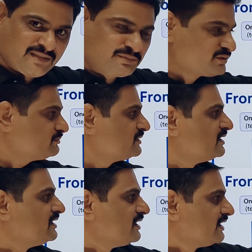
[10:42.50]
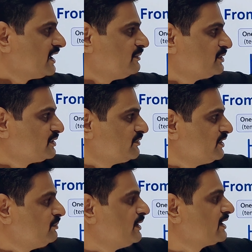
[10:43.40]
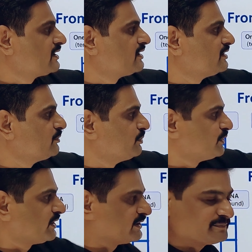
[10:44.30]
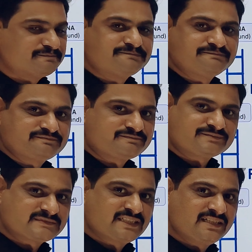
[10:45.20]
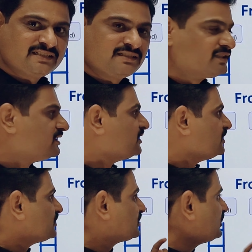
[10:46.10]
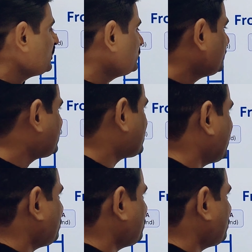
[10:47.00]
to ribosome, ribosome will make protein. Clear? So now this